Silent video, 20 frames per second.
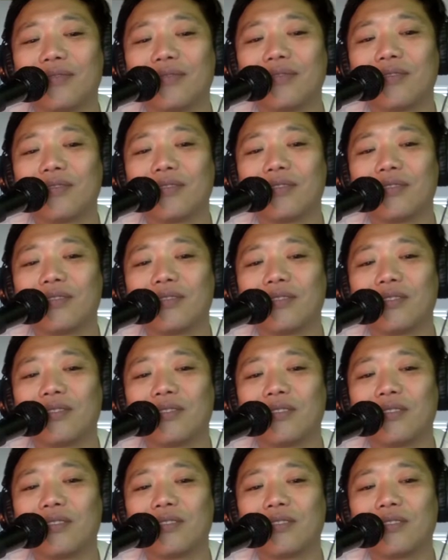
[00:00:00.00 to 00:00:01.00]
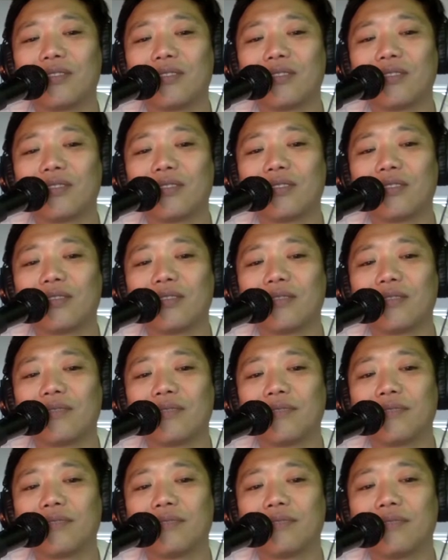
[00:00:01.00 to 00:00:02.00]

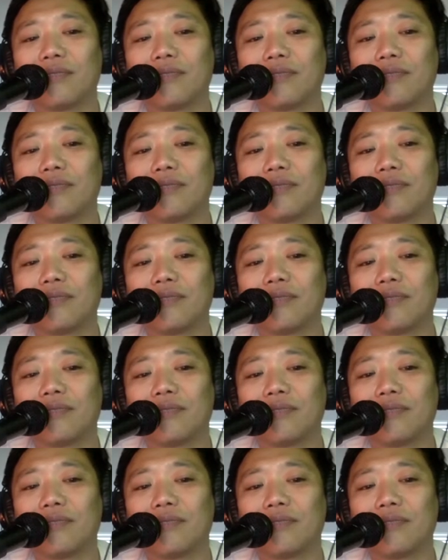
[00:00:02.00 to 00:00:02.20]
The person shown says nothing.